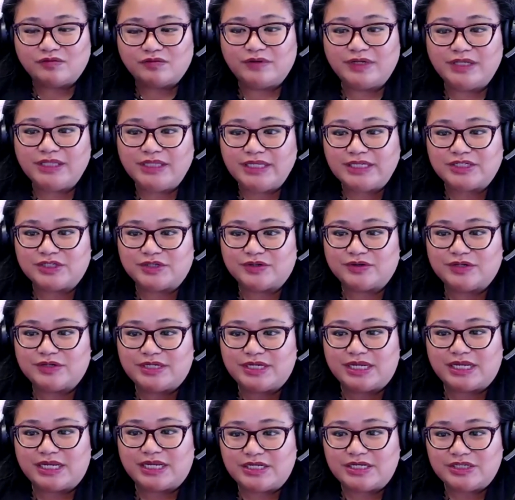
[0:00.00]
really
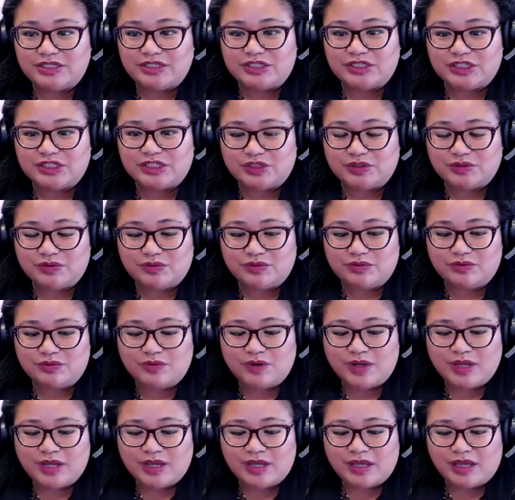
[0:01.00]
turned into
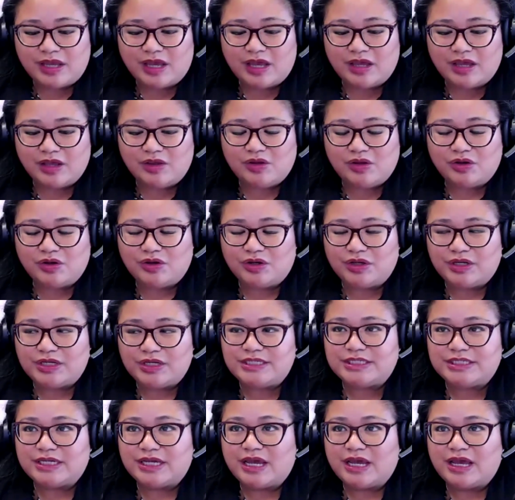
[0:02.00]
a
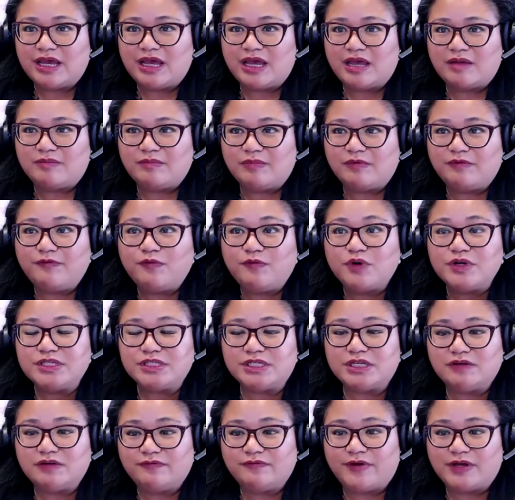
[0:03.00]
good
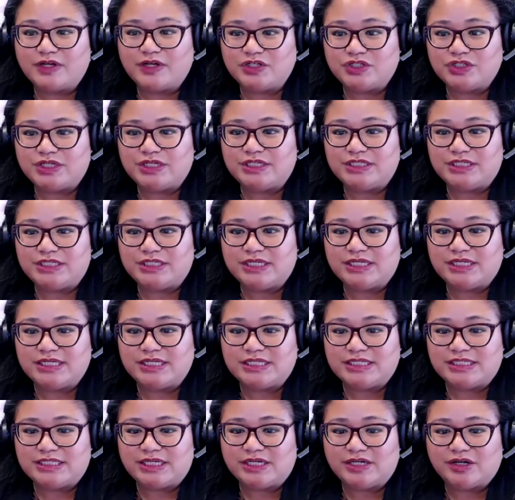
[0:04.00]
forcing function to
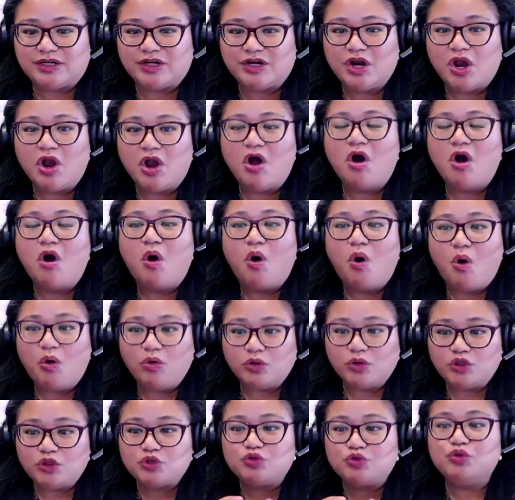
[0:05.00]
consider
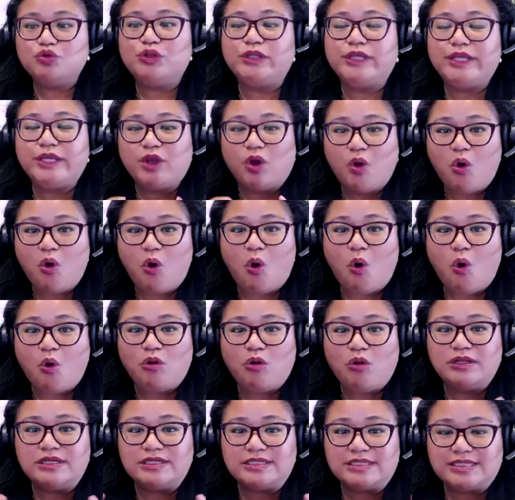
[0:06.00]
truly
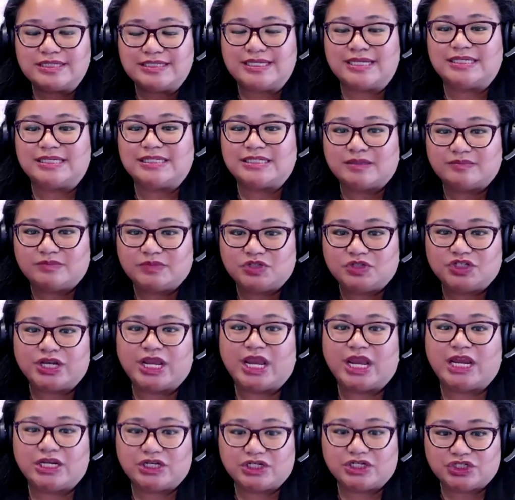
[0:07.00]
whole system
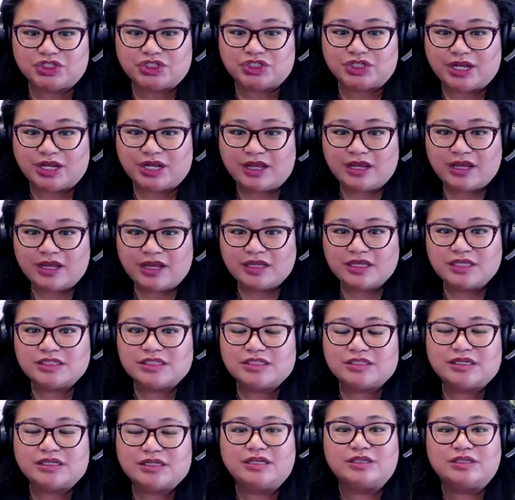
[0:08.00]
change.
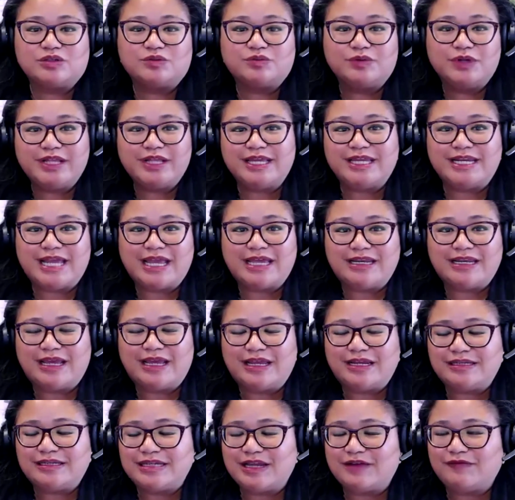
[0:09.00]
Because really,
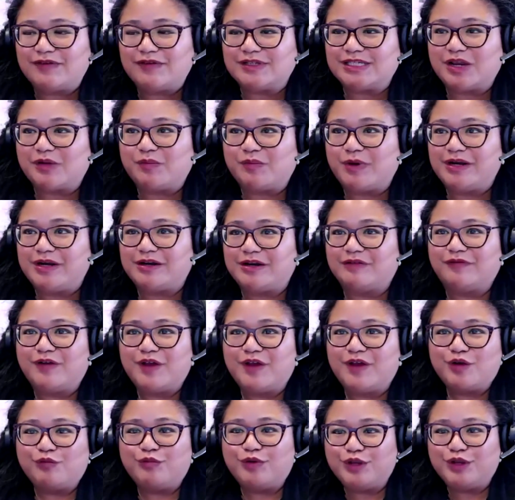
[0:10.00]
and Davis, I wonder if
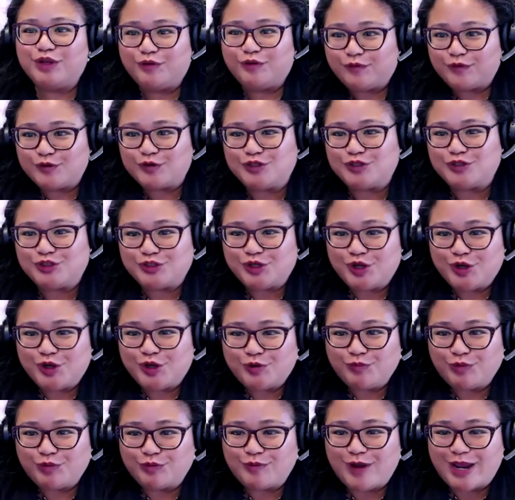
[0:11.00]
when you first
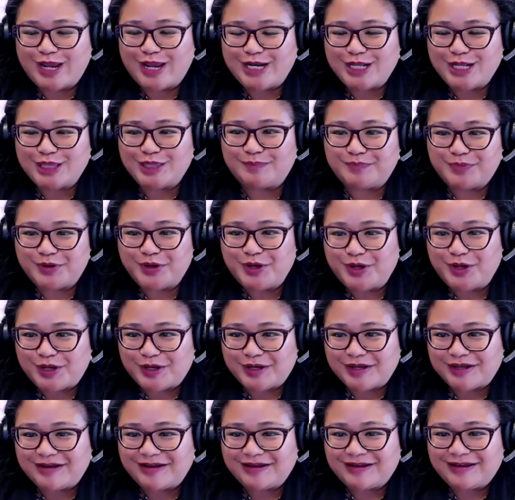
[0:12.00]
were writing the
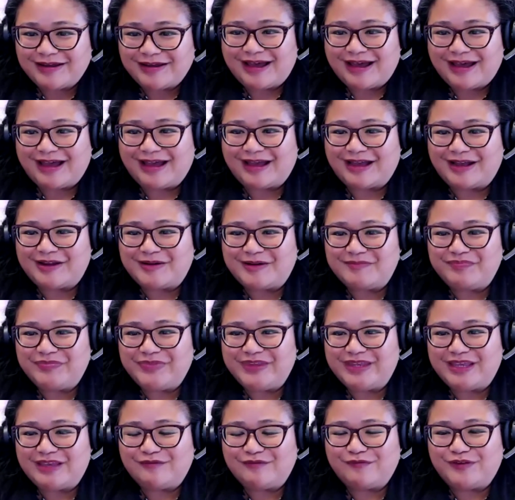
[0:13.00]
book,
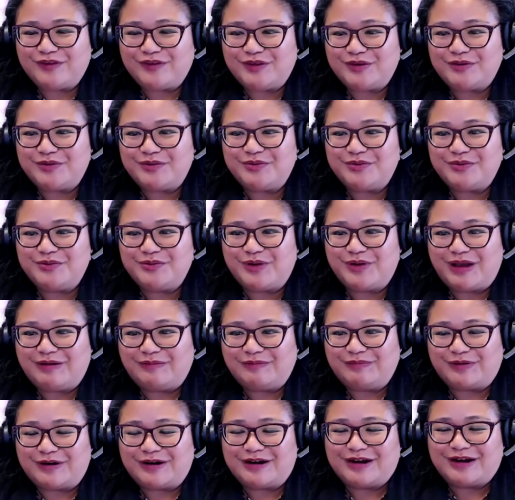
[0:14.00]
if you
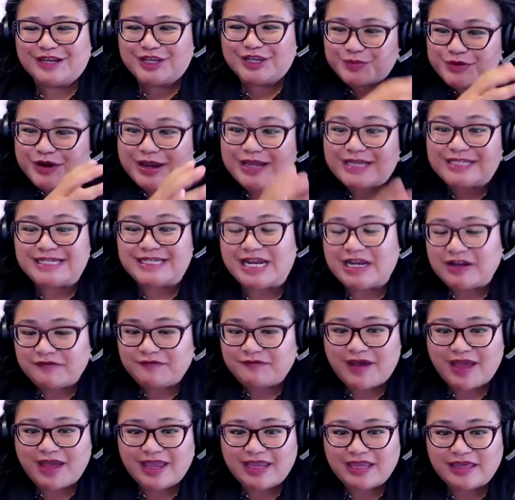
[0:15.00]
were
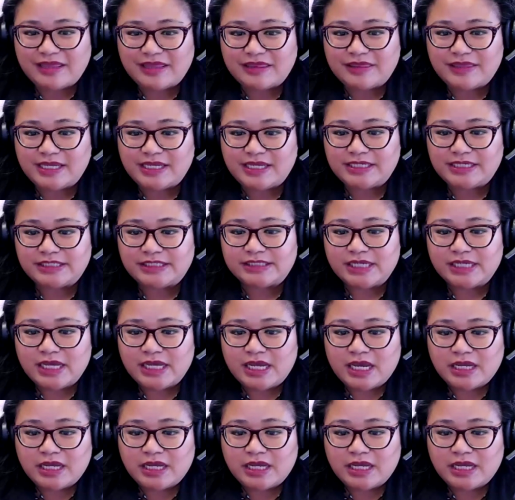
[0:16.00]
identifying these